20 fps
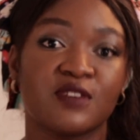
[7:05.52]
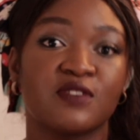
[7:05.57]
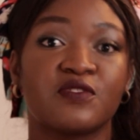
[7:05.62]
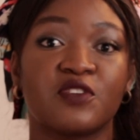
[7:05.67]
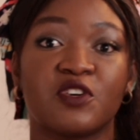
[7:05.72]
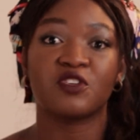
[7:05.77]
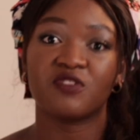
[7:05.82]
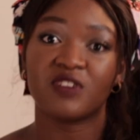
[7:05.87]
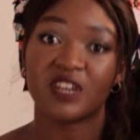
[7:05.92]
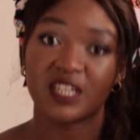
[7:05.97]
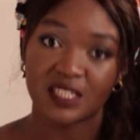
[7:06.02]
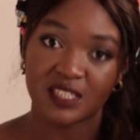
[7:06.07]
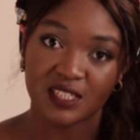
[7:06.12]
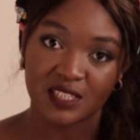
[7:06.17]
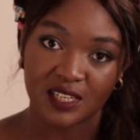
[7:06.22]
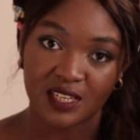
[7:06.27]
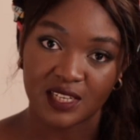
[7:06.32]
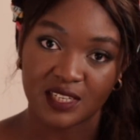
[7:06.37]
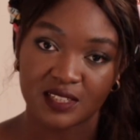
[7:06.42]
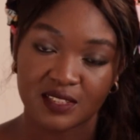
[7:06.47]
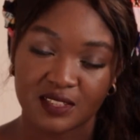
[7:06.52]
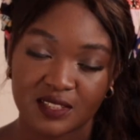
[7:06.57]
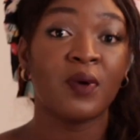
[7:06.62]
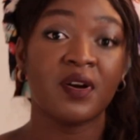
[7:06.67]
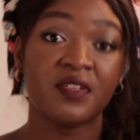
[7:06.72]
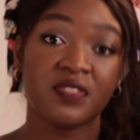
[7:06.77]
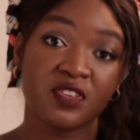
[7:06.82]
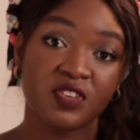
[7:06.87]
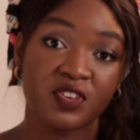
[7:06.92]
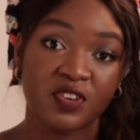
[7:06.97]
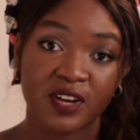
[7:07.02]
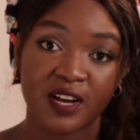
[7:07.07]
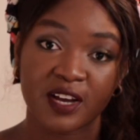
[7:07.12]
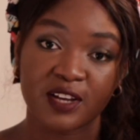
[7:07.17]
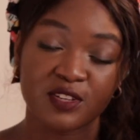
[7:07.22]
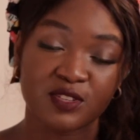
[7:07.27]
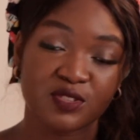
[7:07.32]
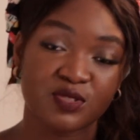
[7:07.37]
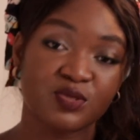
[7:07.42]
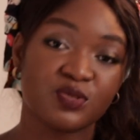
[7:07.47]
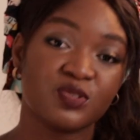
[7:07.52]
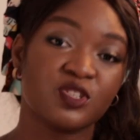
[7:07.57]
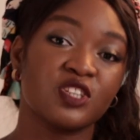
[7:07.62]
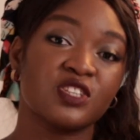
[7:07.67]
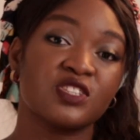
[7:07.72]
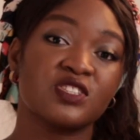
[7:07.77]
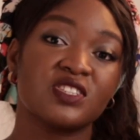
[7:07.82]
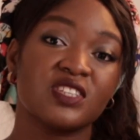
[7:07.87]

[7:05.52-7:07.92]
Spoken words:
for rainy days. One thing you can do is